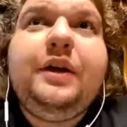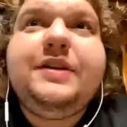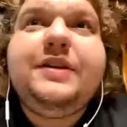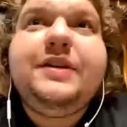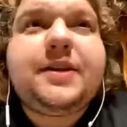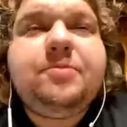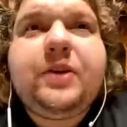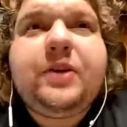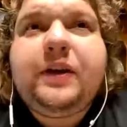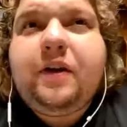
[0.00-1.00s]
It seems
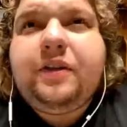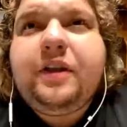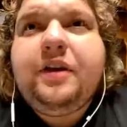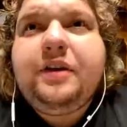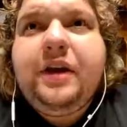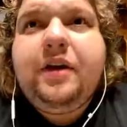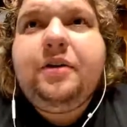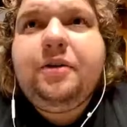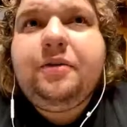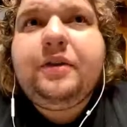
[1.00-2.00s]
like not that. Yeah.
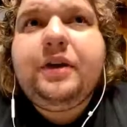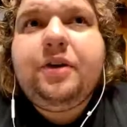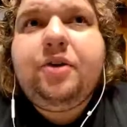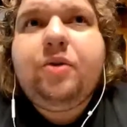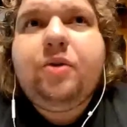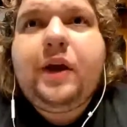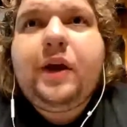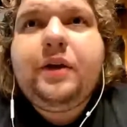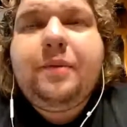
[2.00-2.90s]
You're right.